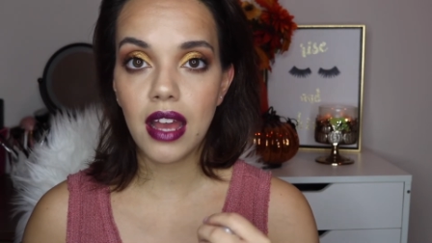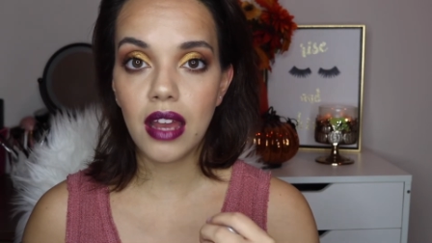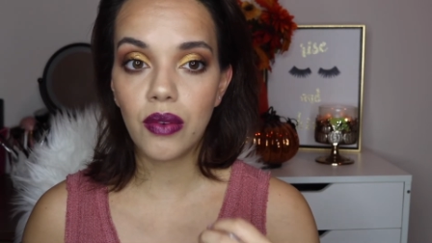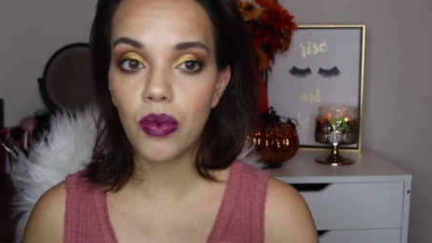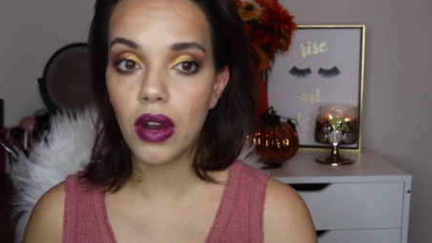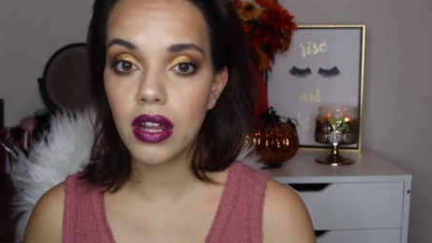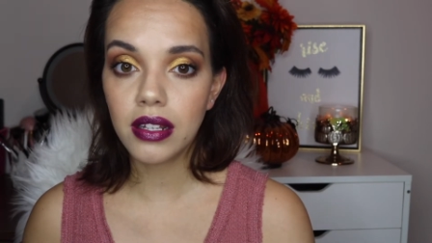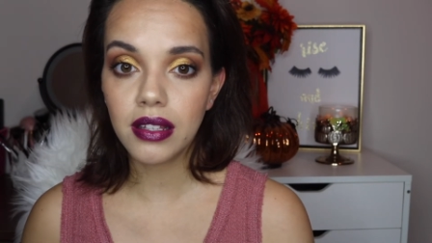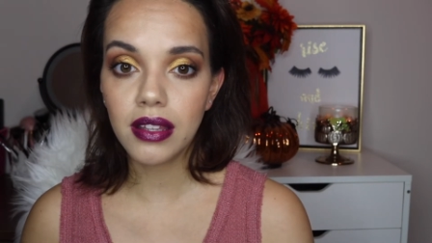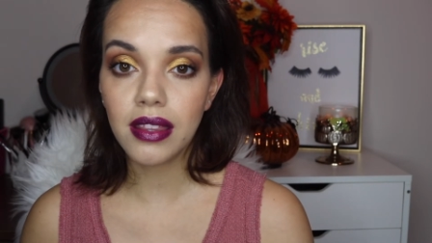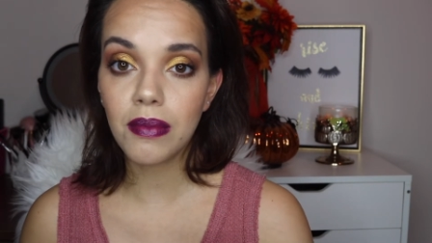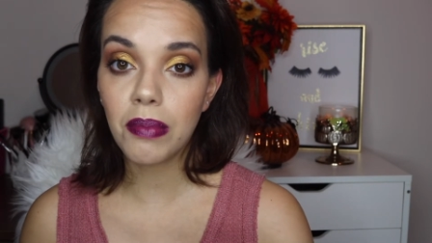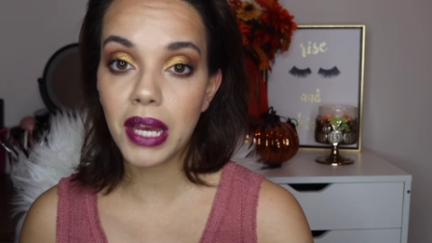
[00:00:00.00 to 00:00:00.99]
I
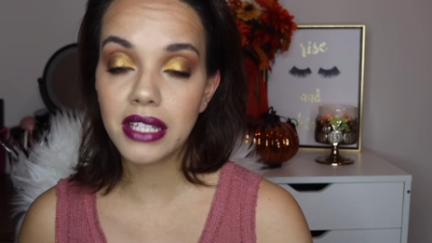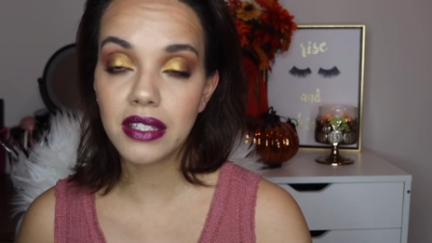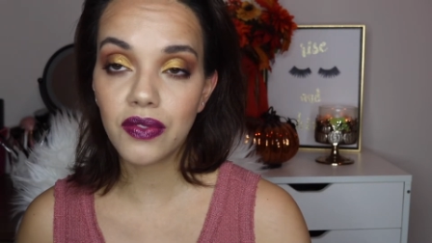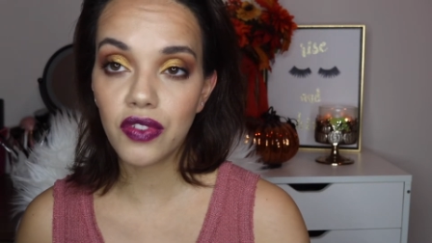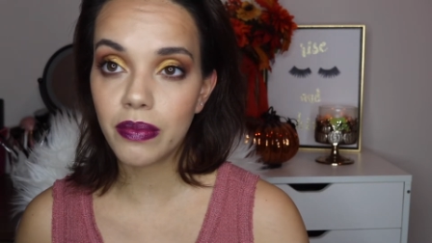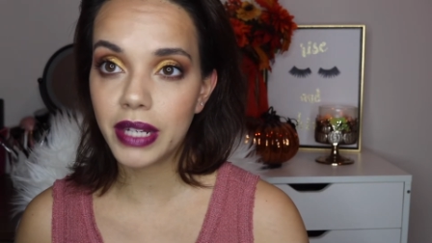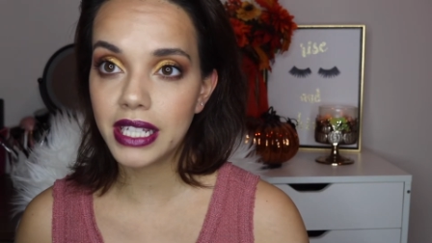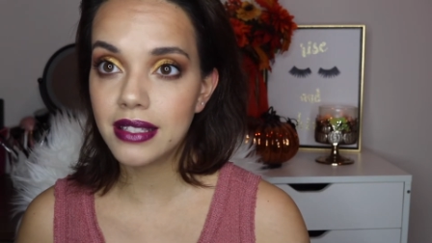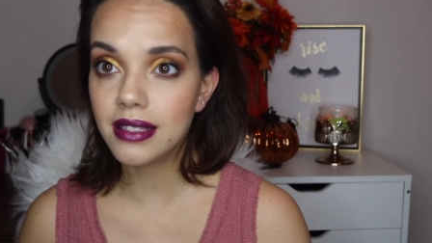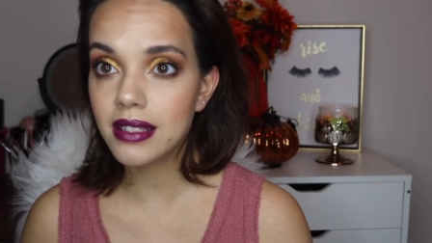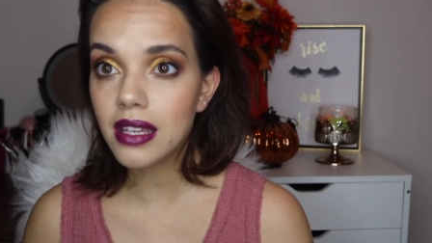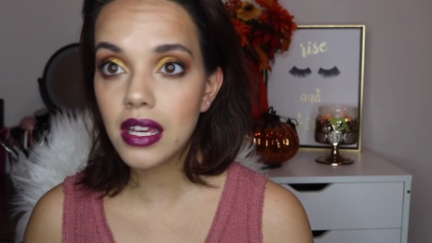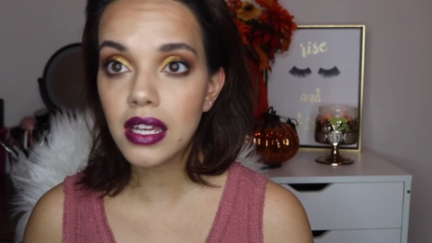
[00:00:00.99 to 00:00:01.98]
want the best for my
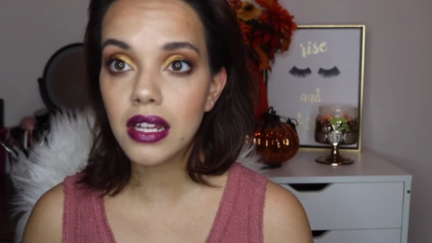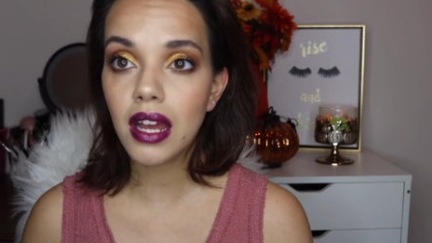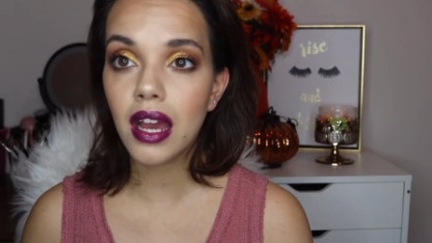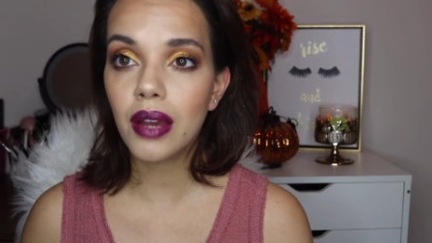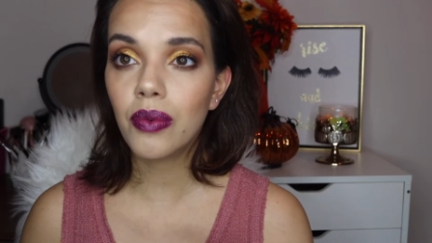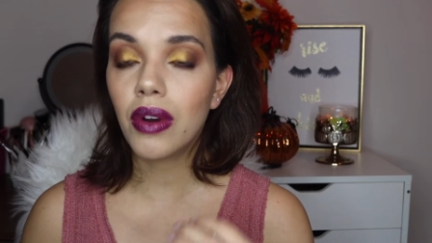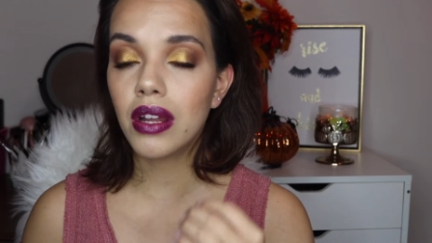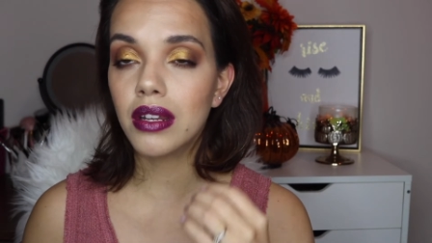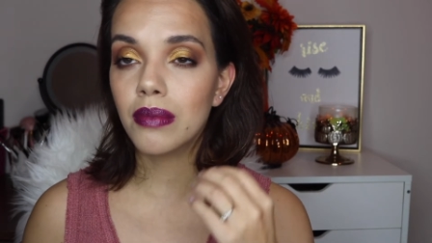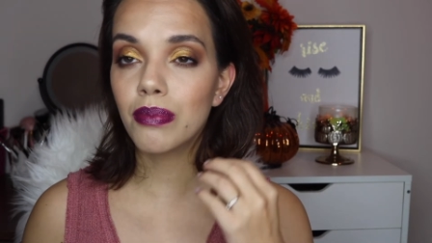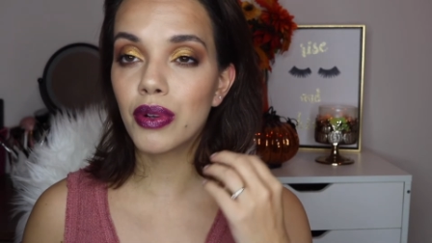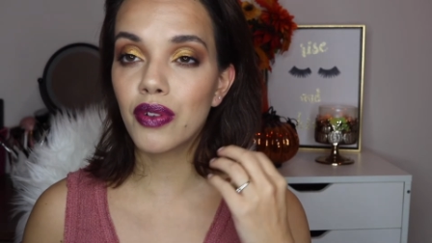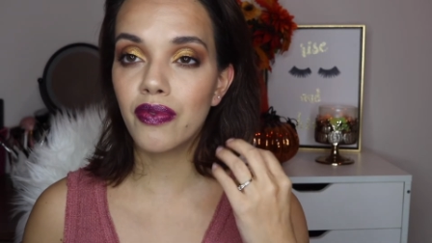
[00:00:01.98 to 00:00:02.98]
skin. I want to
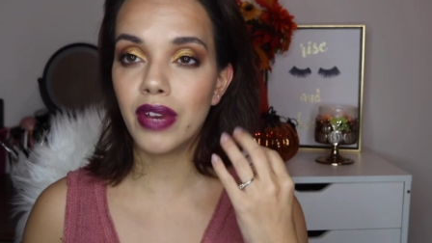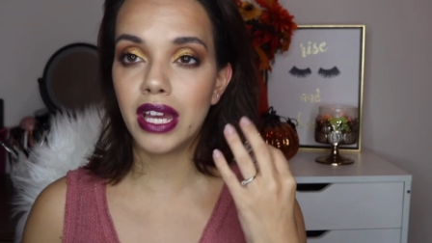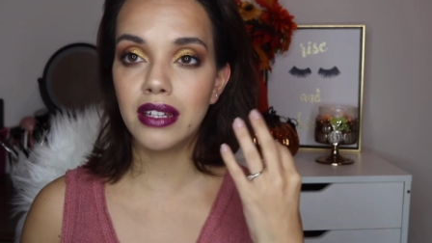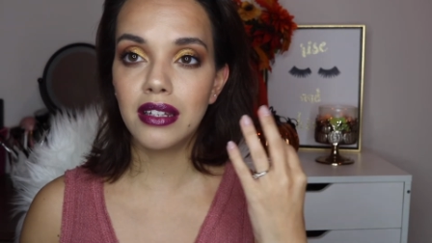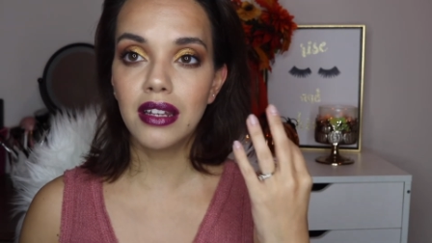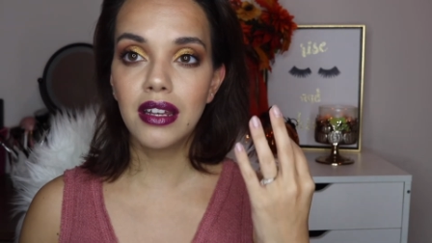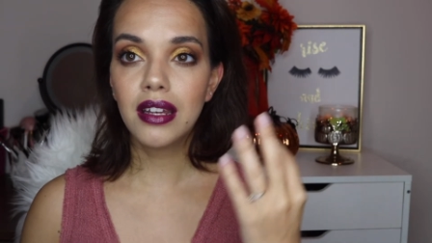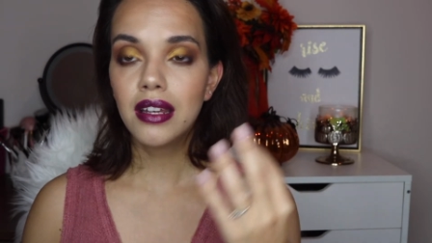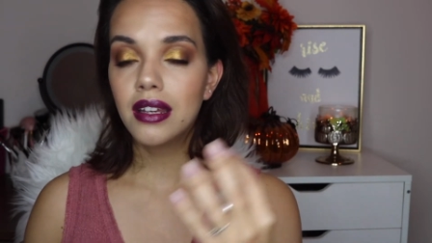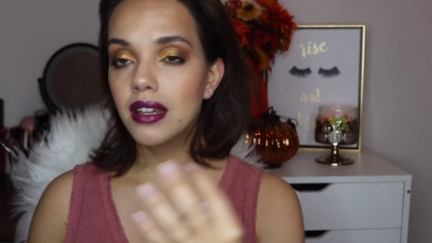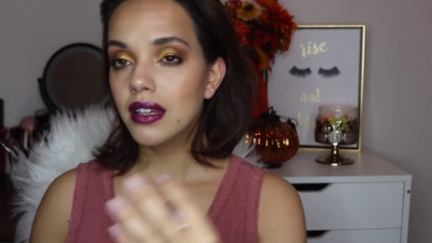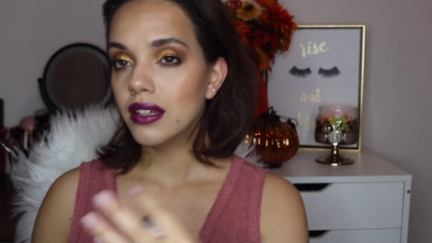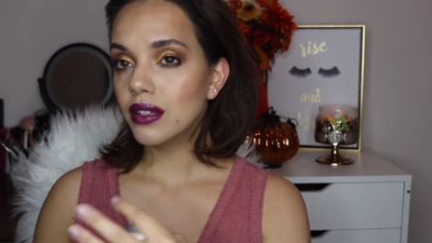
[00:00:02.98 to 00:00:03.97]
prevent,
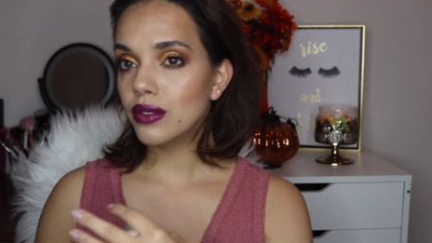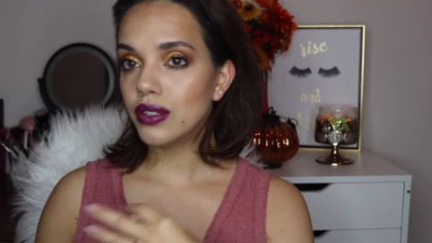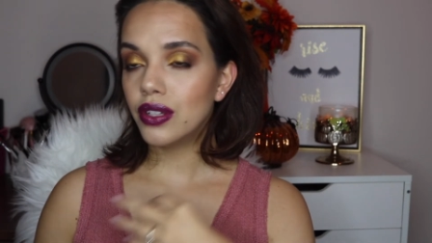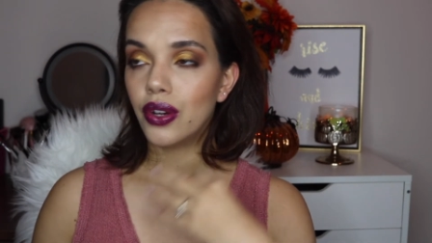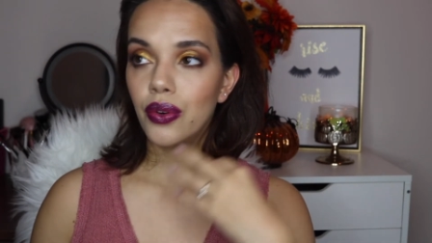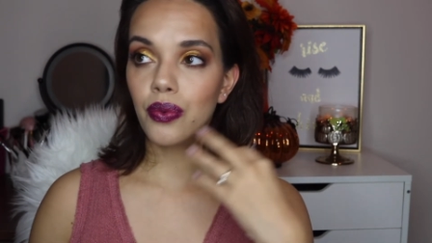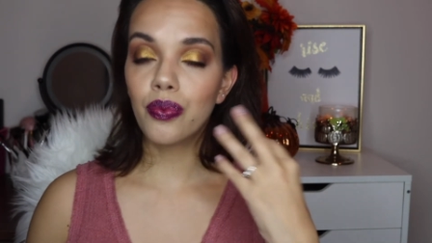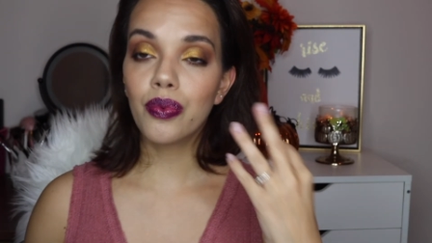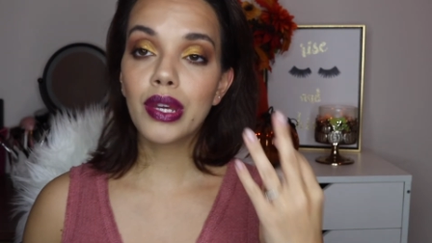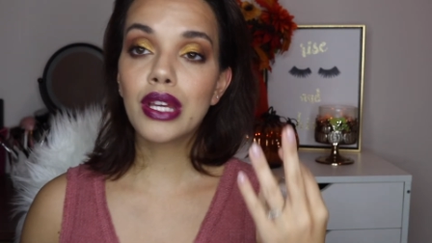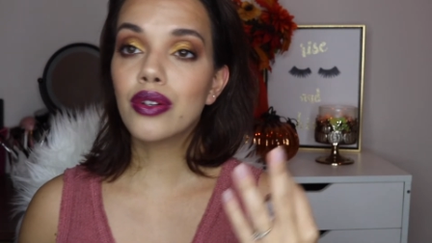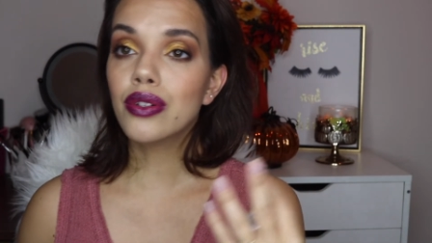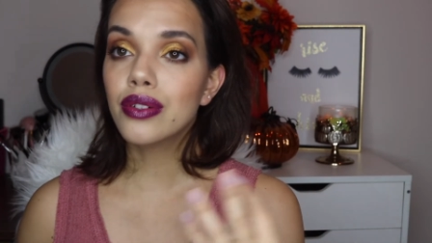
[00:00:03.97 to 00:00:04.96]

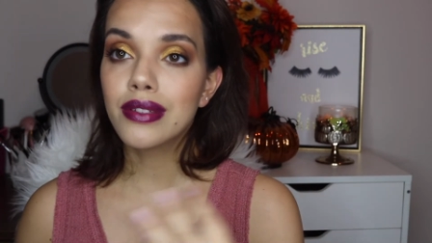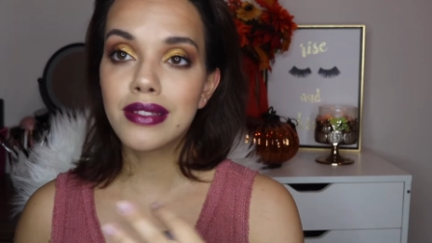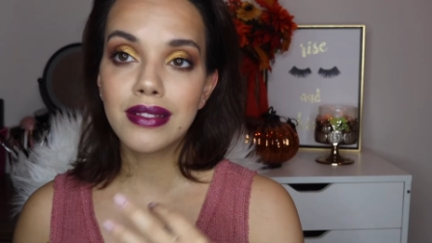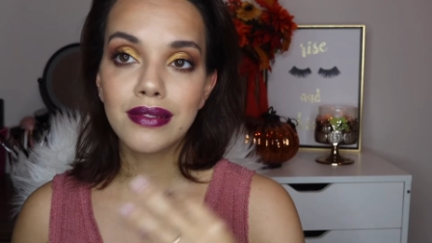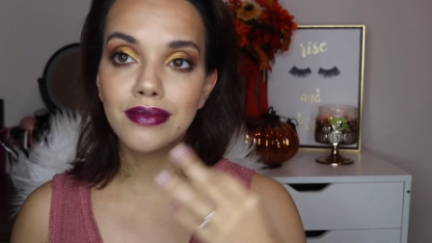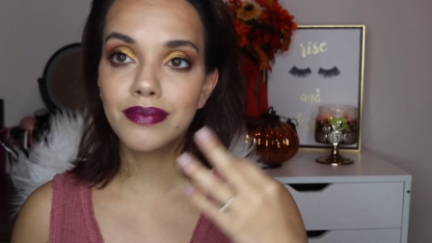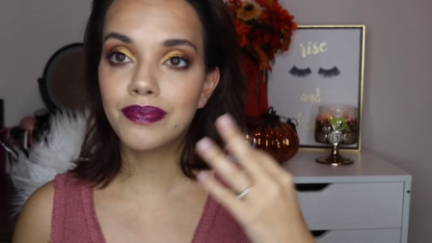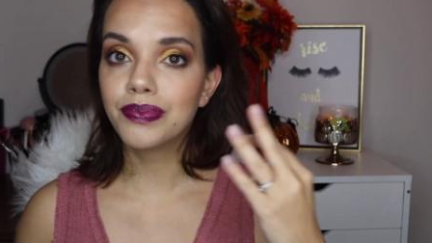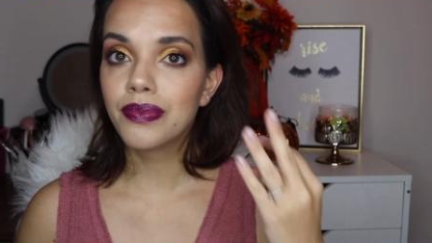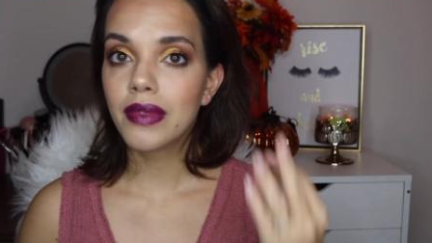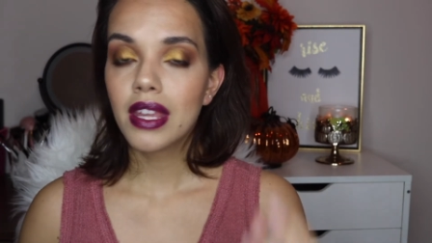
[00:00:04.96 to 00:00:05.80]
wrinkles and,